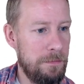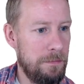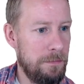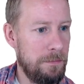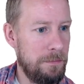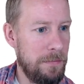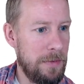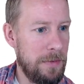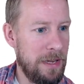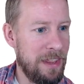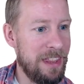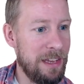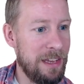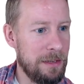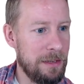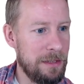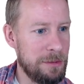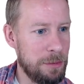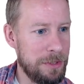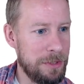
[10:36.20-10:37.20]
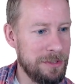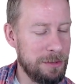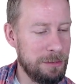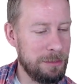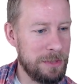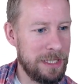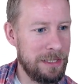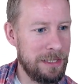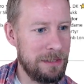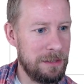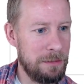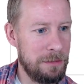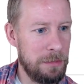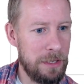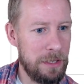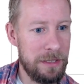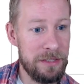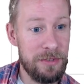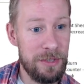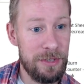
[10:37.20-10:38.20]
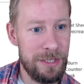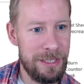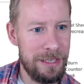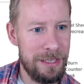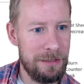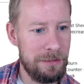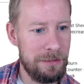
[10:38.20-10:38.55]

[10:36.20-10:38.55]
I think this one's updated, but let's find out.